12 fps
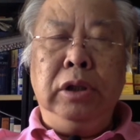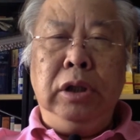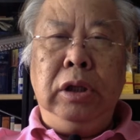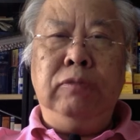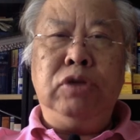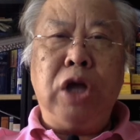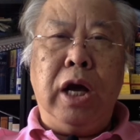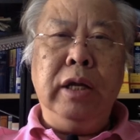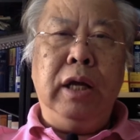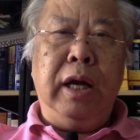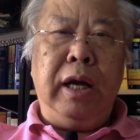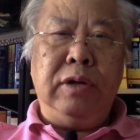if
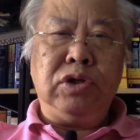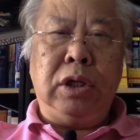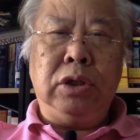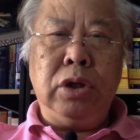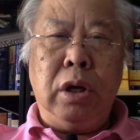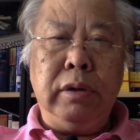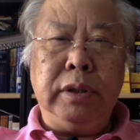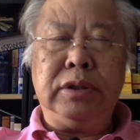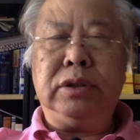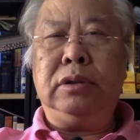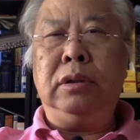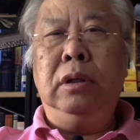China has a
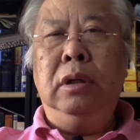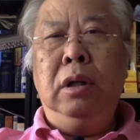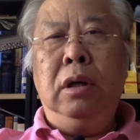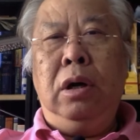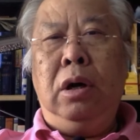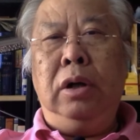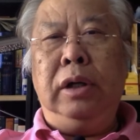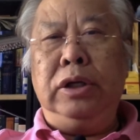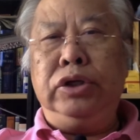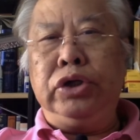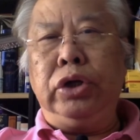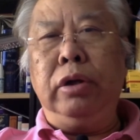tariff on a
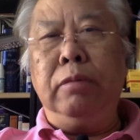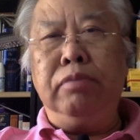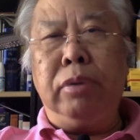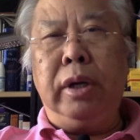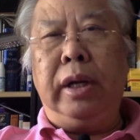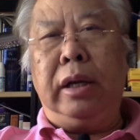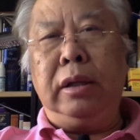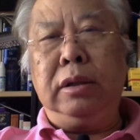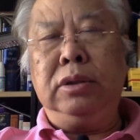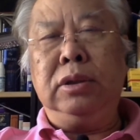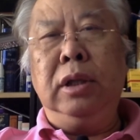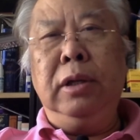certain
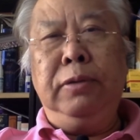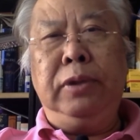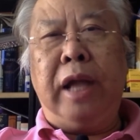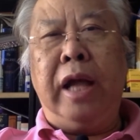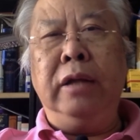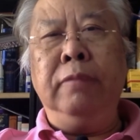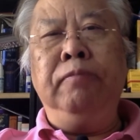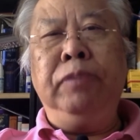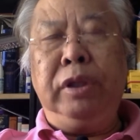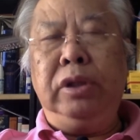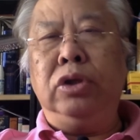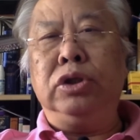products, then
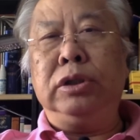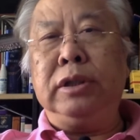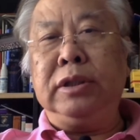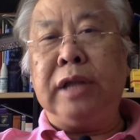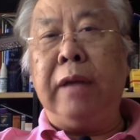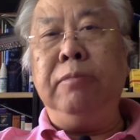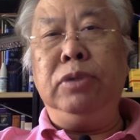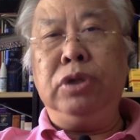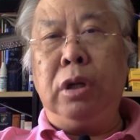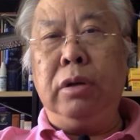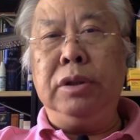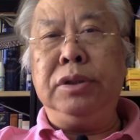the same
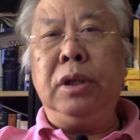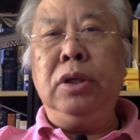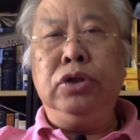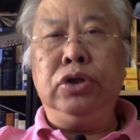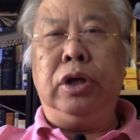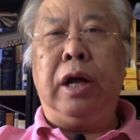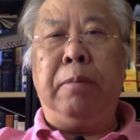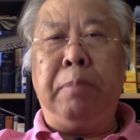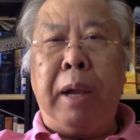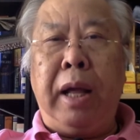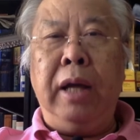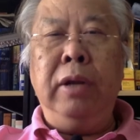tariffs should
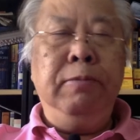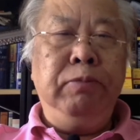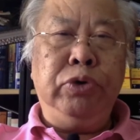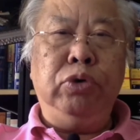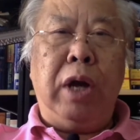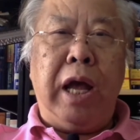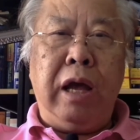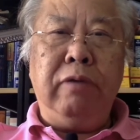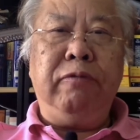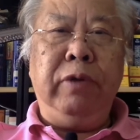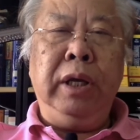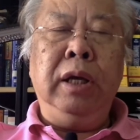apply to
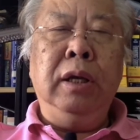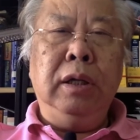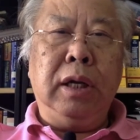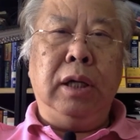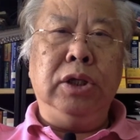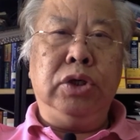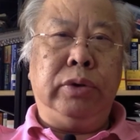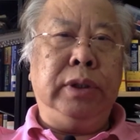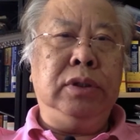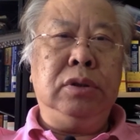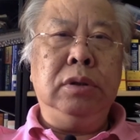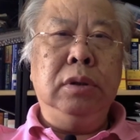every
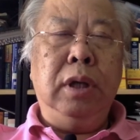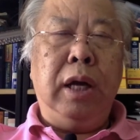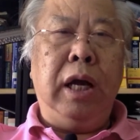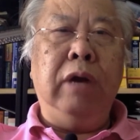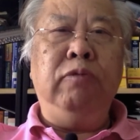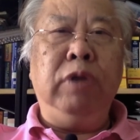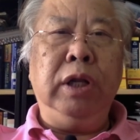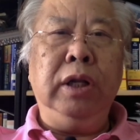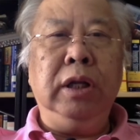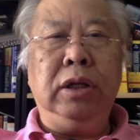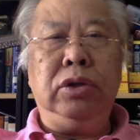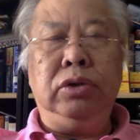countries, and we
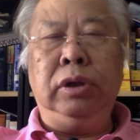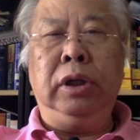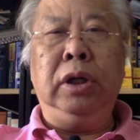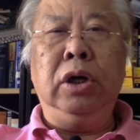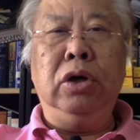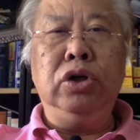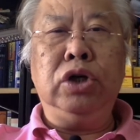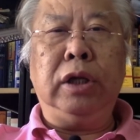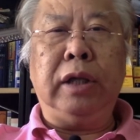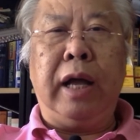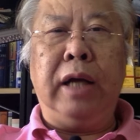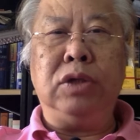need to negotiate
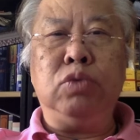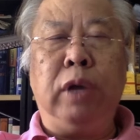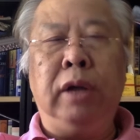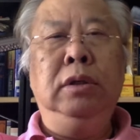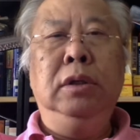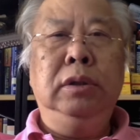that as well.